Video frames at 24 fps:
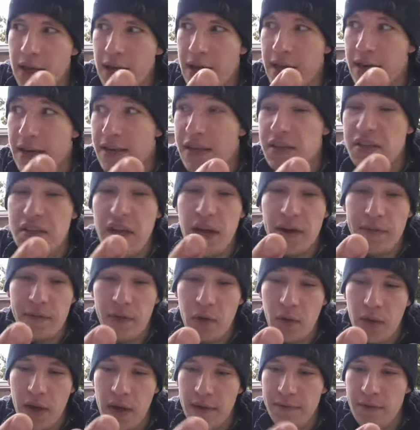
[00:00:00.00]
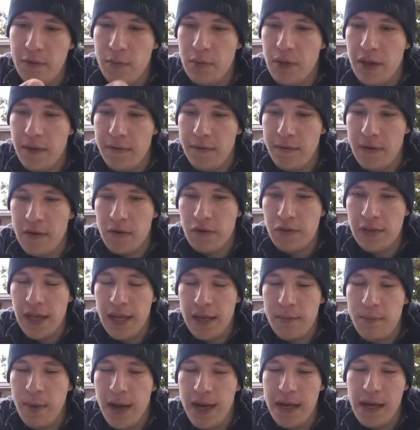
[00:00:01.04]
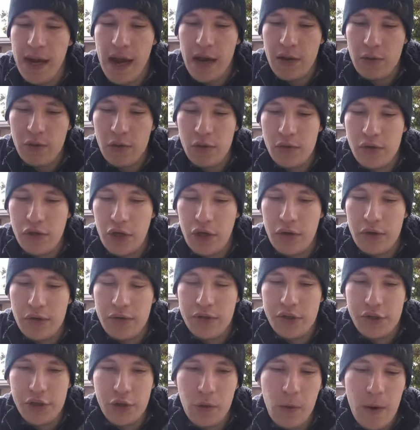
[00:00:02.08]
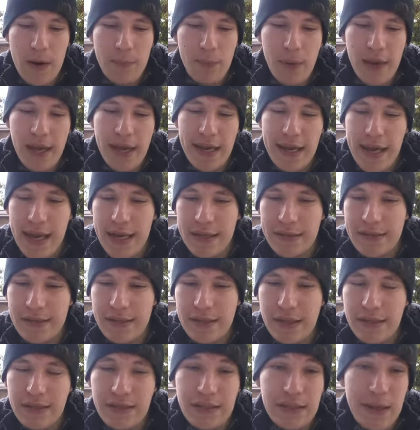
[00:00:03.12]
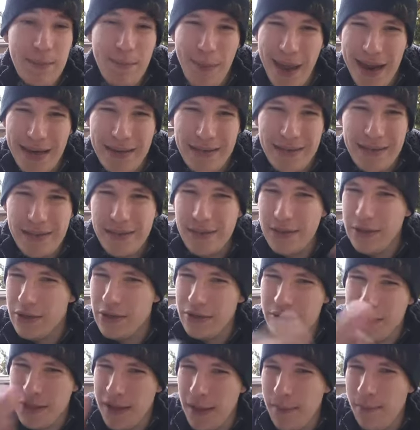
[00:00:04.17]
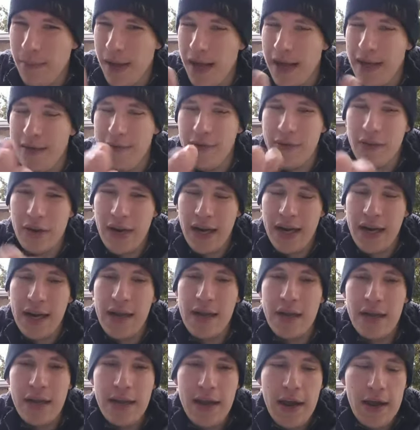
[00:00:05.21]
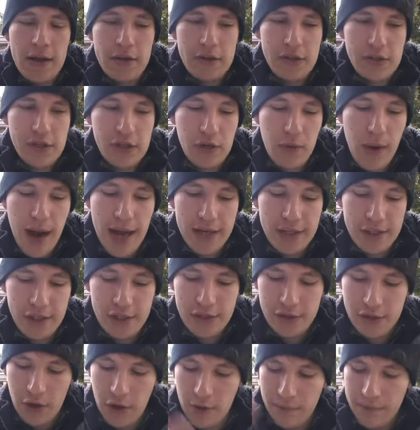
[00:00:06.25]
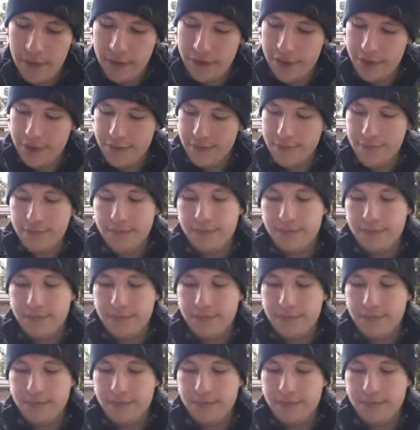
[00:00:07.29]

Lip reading: And it does not feel comfortable. It feels like my knuckles are scraping against cement or some kind of other kind of scratchy surface.